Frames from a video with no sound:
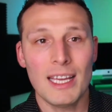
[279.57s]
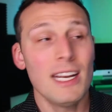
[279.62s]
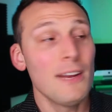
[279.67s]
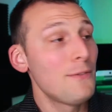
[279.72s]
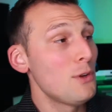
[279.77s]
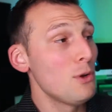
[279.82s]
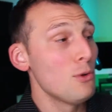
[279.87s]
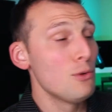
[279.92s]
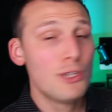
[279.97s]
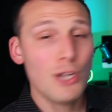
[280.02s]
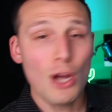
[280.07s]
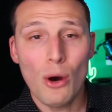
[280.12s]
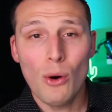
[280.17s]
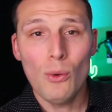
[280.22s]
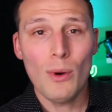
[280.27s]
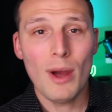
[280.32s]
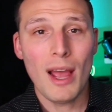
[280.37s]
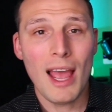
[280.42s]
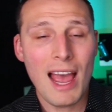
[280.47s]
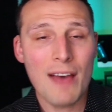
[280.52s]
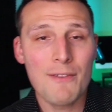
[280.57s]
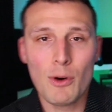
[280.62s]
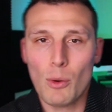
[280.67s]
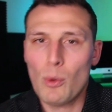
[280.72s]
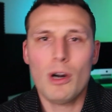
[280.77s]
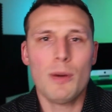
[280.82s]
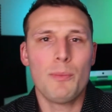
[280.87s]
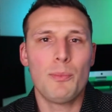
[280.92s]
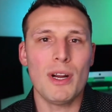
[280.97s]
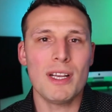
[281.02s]
if you don't have a
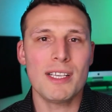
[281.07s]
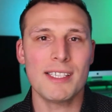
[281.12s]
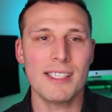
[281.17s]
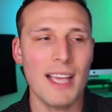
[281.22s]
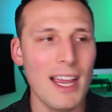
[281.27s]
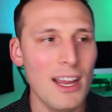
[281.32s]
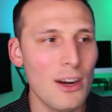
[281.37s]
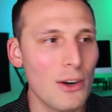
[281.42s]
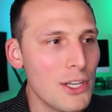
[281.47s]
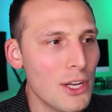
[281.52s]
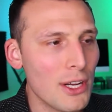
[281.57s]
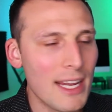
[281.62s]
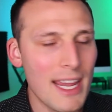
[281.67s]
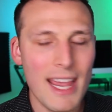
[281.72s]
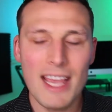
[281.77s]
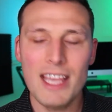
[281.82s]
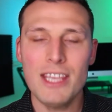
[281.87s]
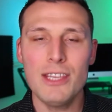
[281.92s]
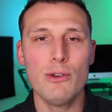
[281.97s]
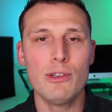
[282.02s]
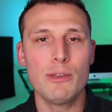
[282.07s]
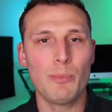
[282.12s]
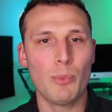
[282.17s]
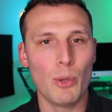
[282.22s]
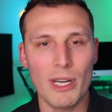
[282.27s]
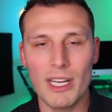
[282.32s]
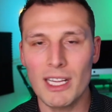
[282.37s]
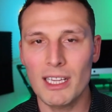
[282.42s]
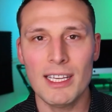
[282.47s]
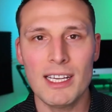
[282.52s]
WordPress site or you can't use
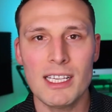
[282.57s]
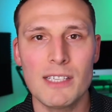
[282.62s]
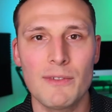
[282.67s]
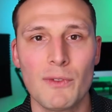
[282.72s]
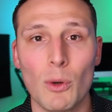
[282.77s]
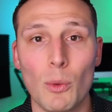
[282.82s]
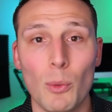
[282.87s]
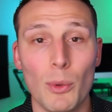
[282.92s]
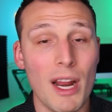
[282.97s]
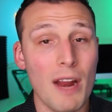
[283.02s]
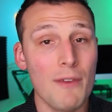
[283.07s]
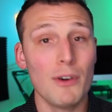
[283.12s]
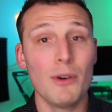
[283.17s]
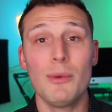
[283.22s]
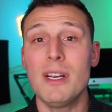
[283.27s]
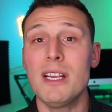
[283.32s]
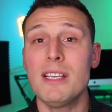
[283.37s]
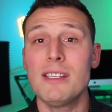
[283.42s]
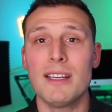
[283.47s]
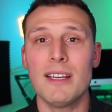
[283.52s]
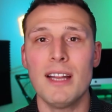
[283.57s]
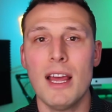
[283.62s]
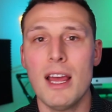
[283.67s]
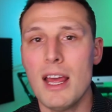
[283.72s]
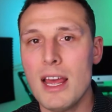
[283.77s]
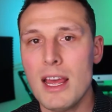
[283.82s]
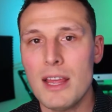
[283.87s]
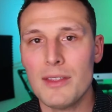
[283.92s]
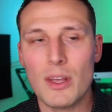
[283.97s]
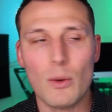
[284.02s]
Pretty Links for whatever reason,
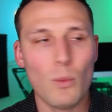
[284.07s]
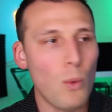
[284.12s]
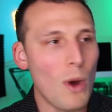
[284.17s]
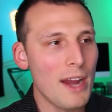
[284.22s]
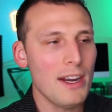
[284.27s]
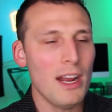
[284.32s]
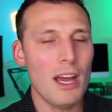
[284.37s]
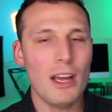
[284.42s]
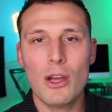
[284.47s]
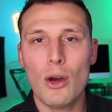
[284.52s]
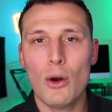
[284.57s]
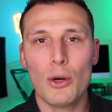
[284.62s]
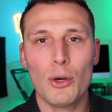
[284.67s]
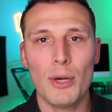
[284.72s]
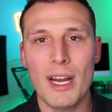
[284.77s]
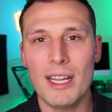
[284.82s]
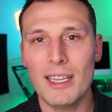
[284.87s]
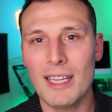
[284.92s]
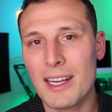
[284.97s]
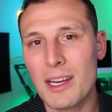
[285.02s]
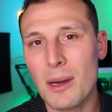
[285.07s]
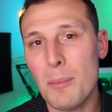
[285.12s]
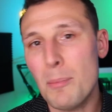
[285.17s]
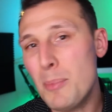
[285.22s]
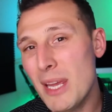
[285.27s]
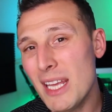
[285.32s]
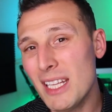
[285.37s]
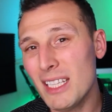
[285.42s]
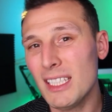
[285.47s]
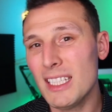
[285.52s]
then why not go create like a
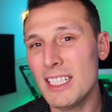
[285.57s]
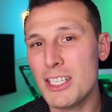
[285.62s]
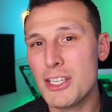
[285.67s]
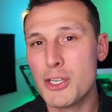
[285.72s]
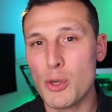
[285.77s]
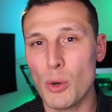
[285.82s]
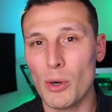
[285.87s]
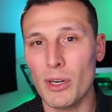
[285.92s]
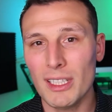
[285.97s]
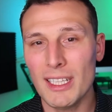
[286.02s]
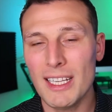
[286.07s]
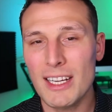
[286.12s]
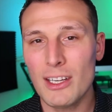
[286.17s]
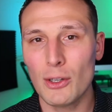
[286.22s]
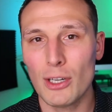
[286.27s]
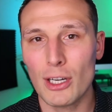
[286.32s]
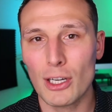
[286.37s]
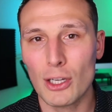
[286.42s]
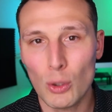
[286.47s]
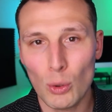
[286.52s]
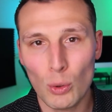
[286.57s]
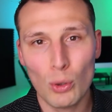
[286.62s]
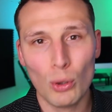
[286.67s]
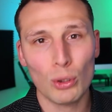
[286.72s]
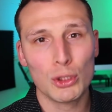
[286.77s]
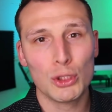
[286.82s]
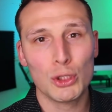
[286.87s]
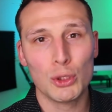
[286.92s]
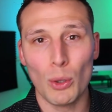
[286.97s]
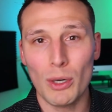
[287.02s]
bit.ly short link or a Google
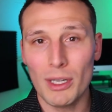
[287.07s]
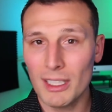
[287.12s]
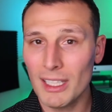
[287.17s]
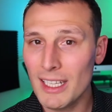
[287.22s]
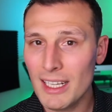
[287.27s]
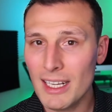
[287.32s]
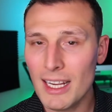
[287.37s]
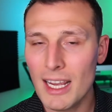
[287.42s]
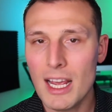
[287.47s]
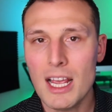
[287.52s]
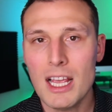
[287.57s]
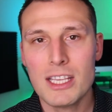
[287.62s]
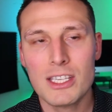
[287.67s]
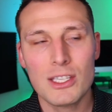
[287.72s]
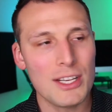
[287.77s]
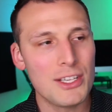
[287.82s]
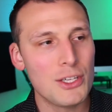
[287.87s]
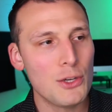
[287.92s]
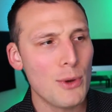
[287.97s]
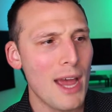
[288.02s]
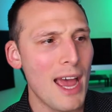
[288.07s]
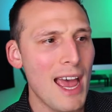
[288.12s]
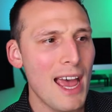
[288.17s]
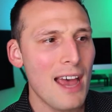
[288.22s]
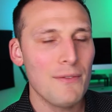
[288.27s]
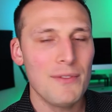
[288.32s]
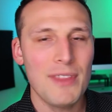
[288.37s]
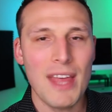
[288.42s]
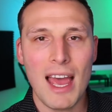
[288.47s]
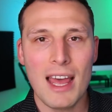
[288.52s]
short link so that you
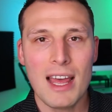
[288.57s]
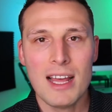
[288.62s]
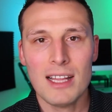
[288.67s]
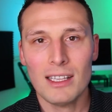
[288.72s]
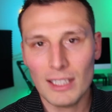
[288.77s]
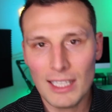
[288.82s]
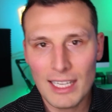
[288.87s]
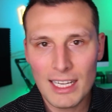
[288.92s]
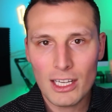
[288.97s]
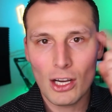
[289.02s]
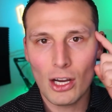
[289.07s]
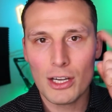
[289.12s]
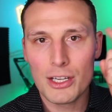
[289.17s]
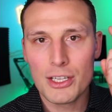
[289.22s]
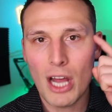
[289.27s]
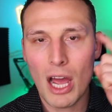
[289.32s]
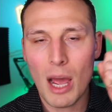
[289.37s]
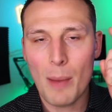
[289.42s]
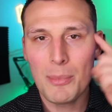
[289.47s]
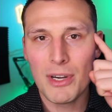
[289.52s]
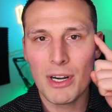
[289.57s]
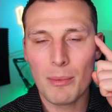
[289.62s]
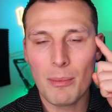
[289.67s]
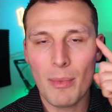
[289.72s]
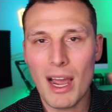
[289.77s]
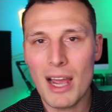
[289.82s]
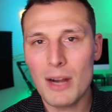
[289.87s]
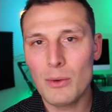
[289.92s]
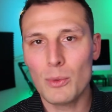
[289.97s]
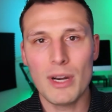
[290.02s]
have that link on top of your
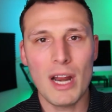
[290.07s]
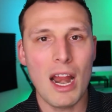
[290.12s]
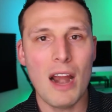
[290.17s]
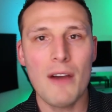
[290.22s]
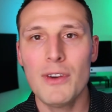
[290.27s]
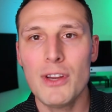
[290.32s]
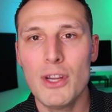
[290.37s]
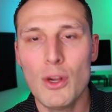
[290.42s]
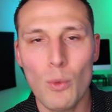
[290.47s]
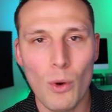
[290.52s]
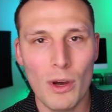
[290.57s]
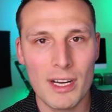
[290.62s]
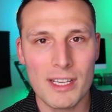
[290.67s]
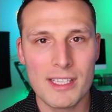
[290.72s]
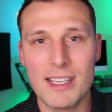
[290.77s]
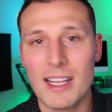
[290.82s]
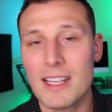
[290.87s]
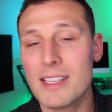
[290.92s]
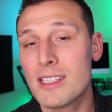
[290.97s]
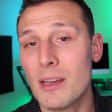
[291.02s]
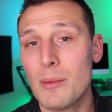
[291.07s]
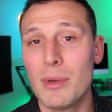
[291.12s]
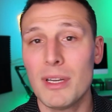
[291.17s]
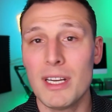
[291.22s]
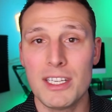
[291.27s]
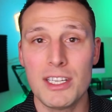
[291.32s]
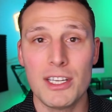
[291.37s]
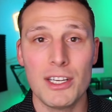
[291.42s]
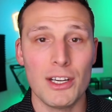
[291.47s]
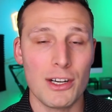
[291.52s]
mind whenever you want to send somebody
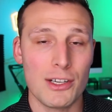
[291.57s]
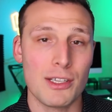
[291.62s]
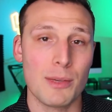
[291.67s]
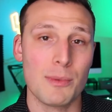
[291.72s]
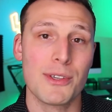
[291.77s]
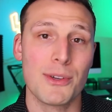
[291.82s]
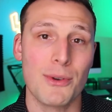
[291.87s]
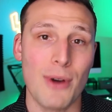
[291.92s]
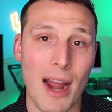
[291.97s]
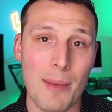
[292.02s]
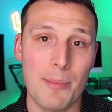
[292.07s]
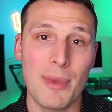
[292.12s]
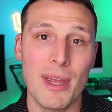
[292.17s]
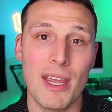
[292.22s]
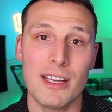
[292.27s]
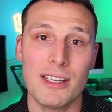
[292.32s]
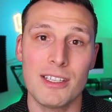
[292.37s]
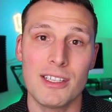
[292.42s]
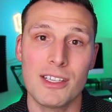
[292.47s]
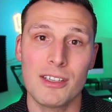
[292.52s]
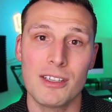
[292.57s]
to your subscribe page.